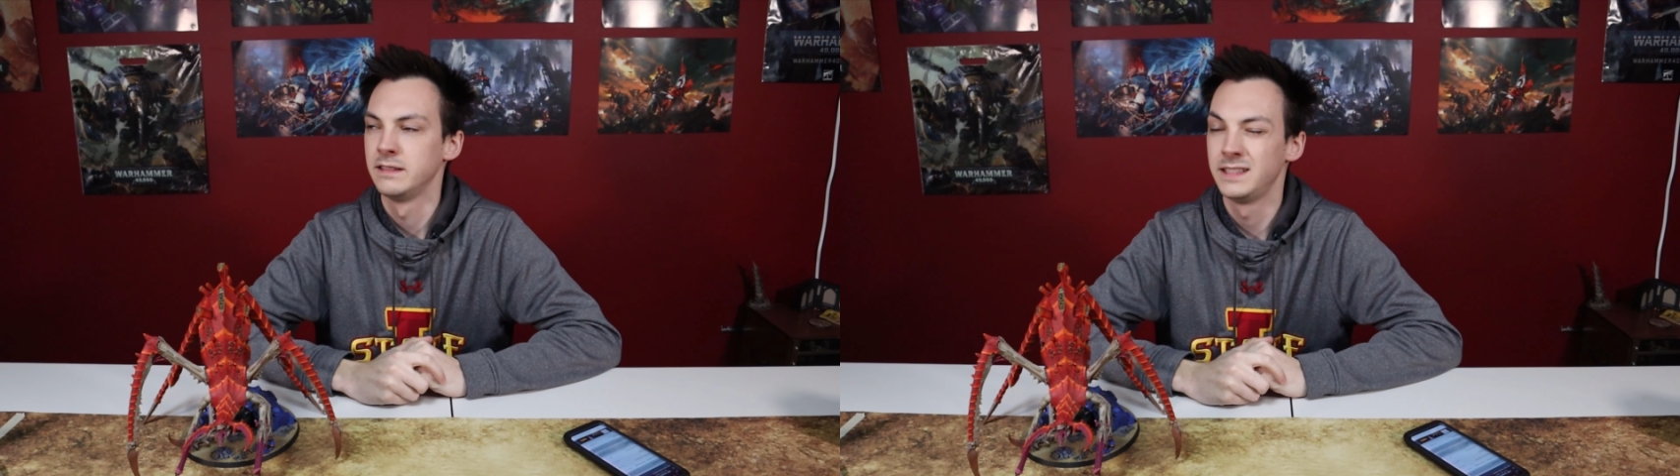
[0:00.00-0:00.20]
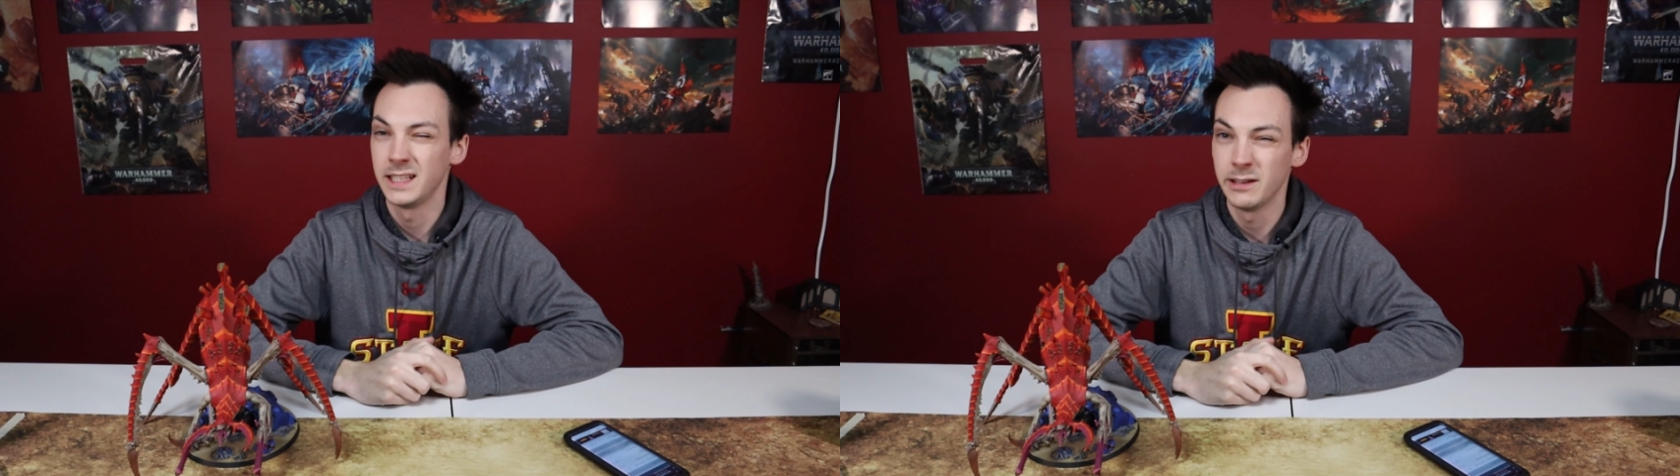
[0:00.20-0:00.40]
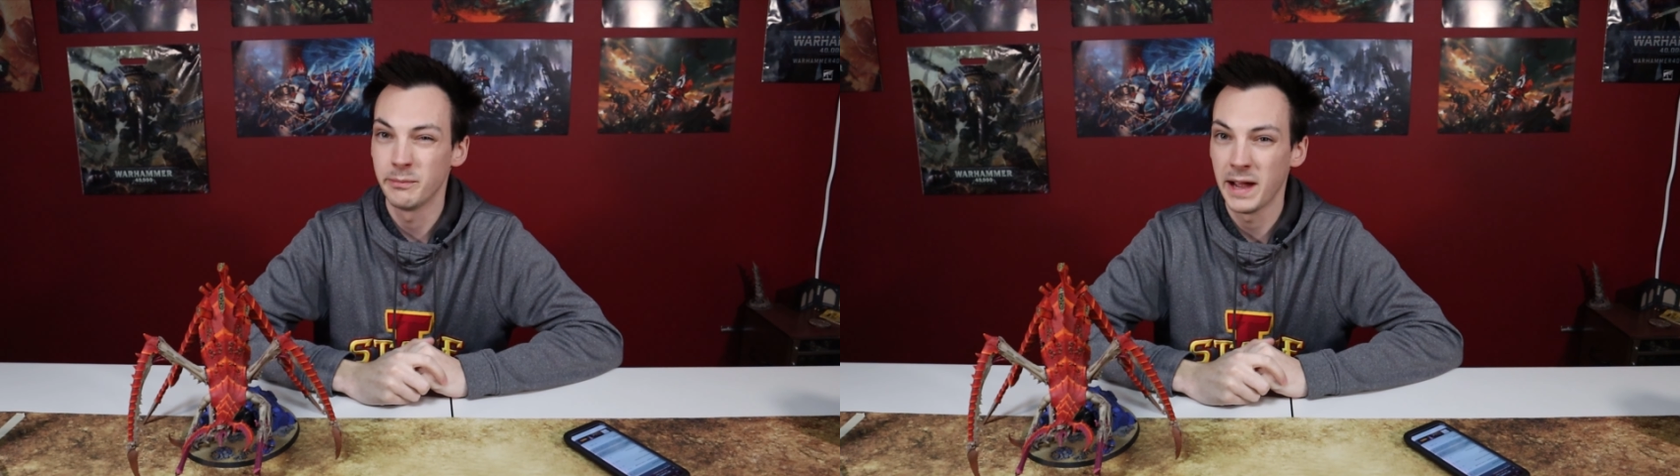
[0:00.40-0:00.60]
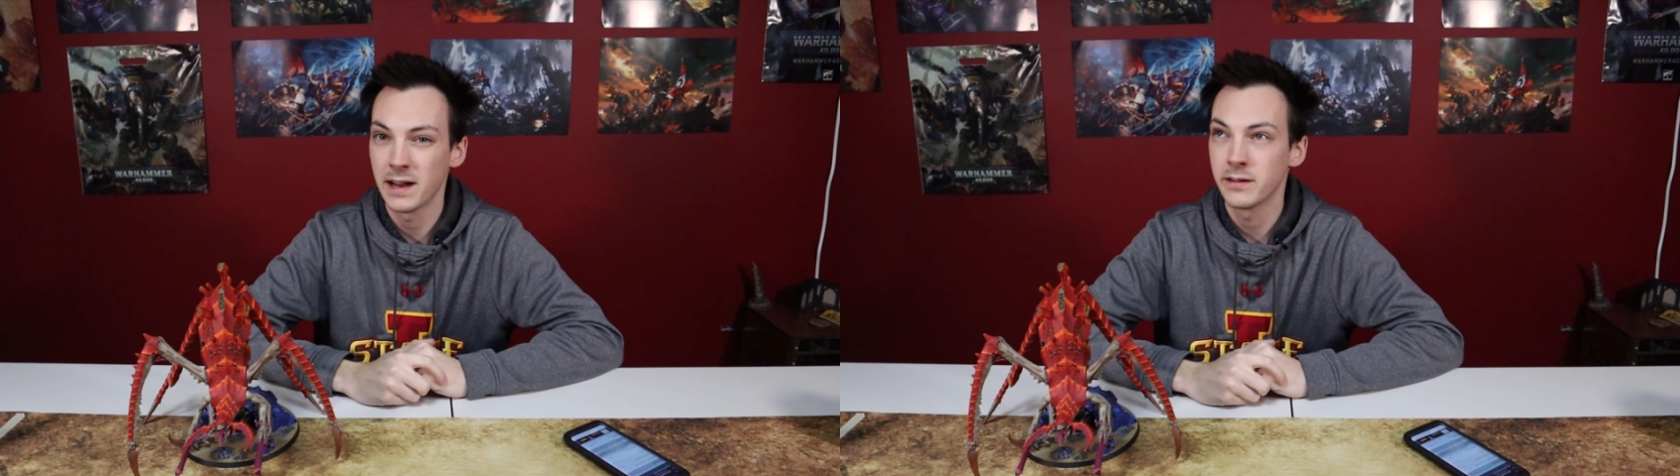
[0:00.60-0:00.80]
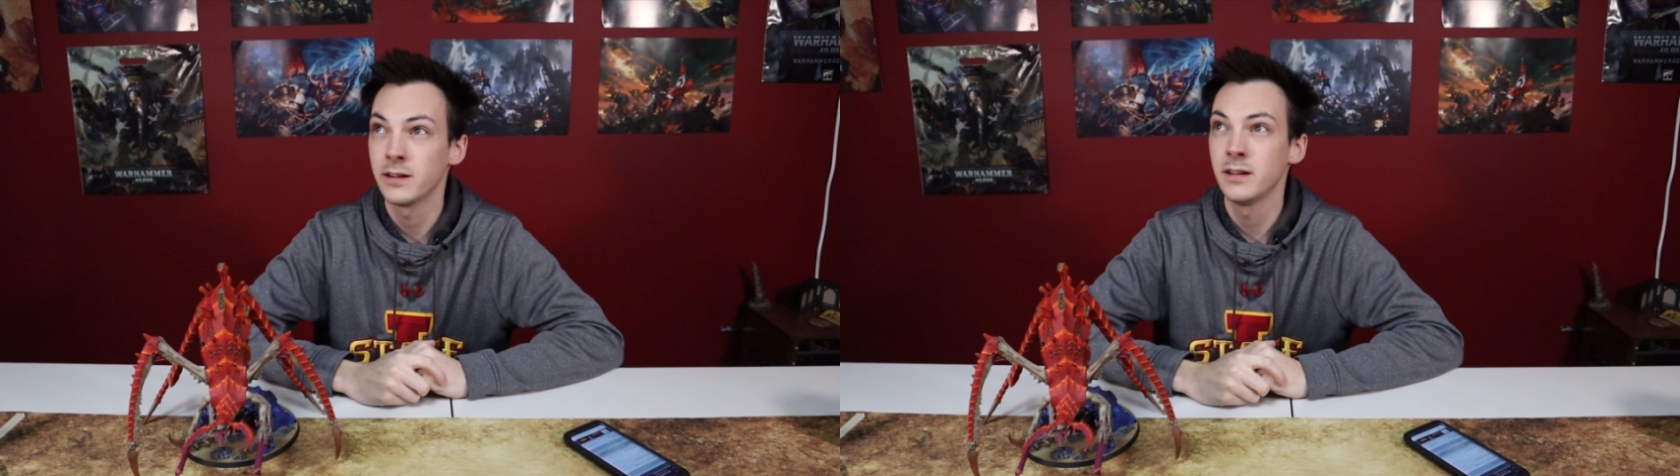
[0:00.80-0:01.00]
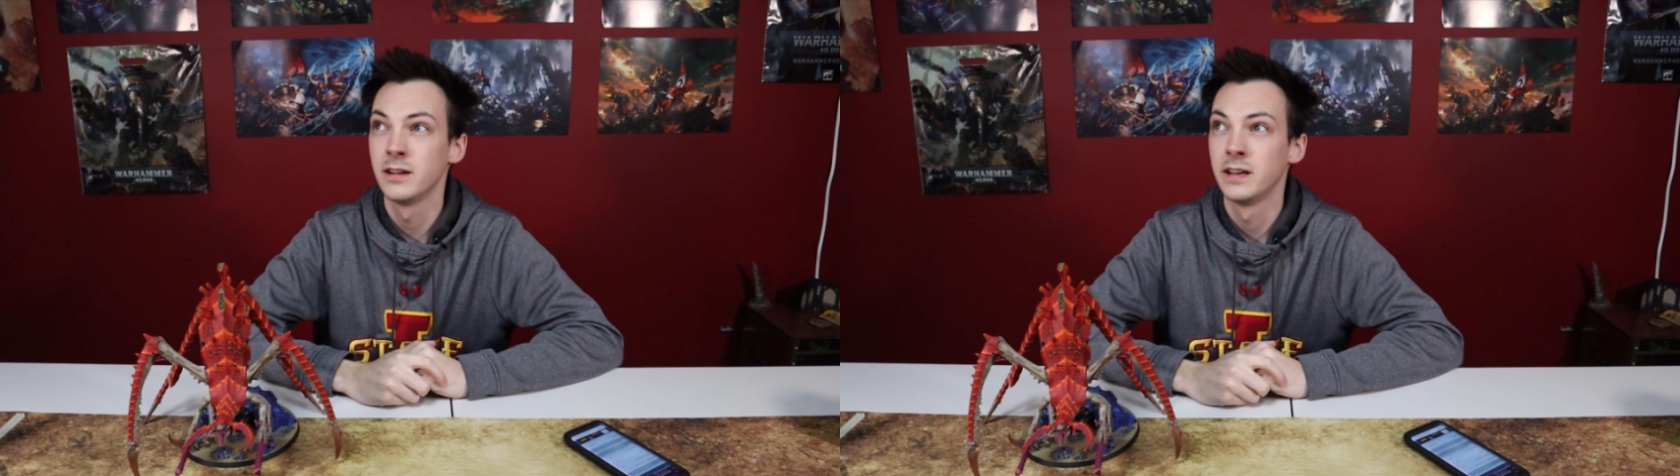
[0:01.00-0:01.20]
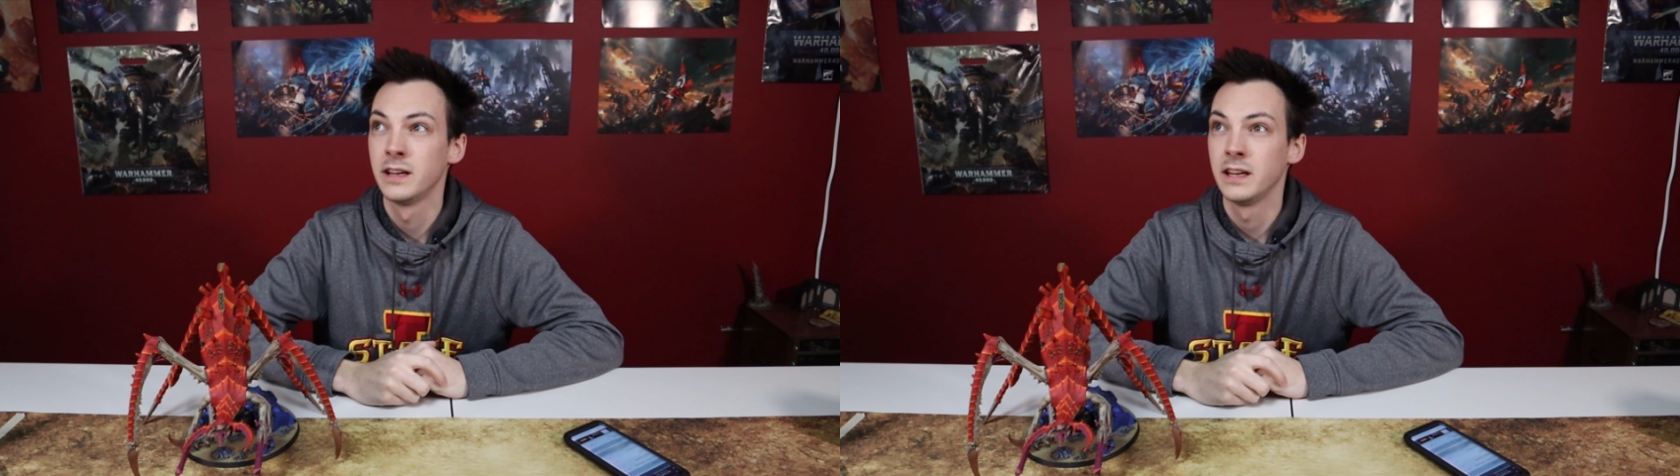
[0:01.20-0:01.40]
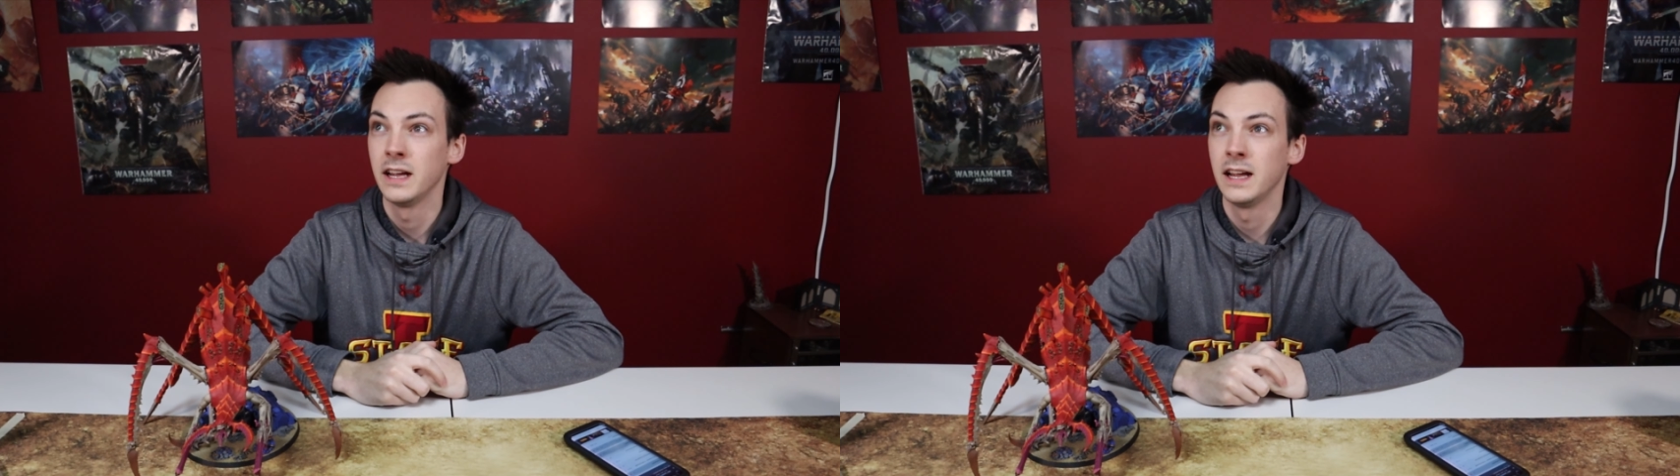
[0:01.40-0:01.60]
Did it matter
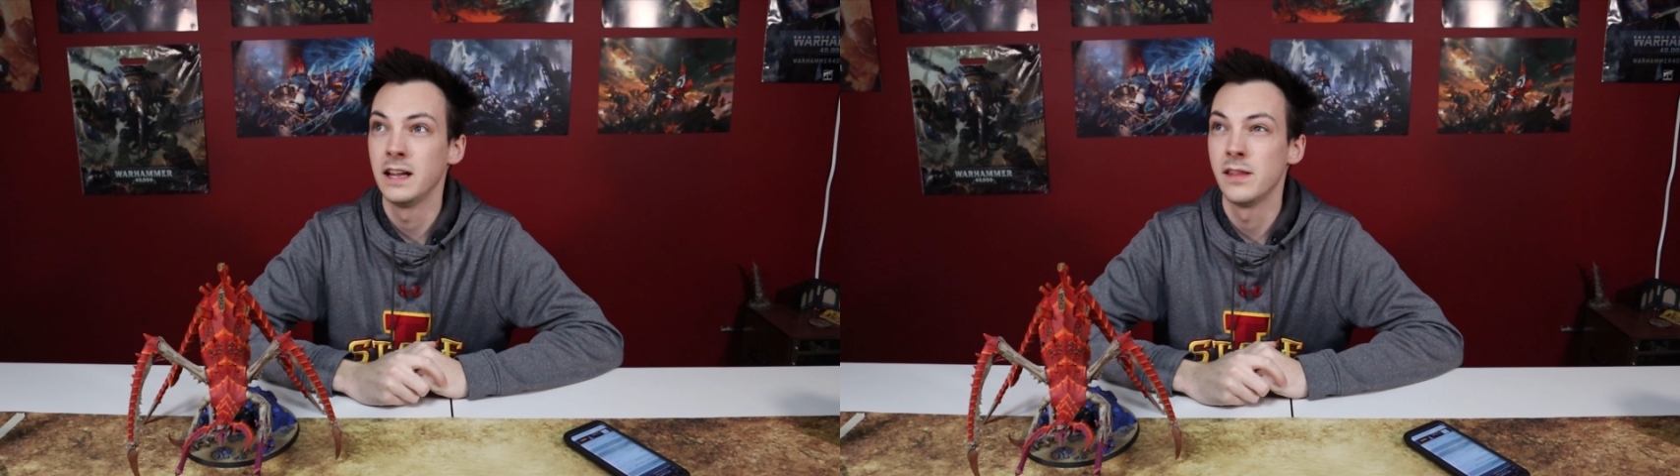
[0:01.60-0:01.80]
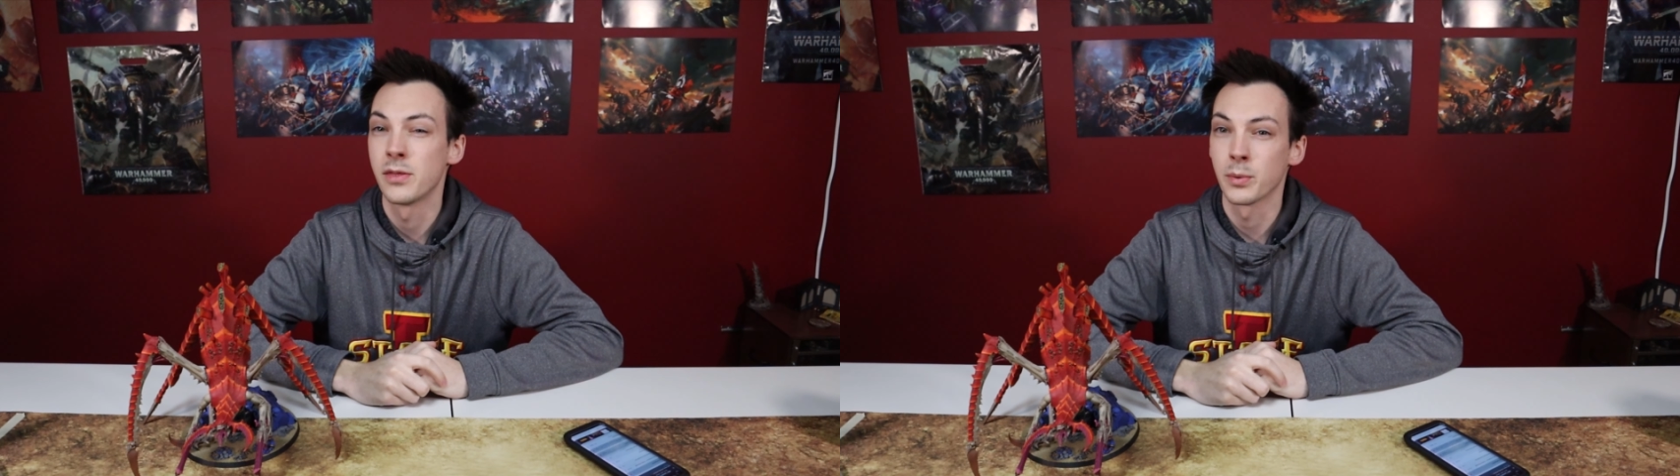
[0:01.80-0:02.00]
in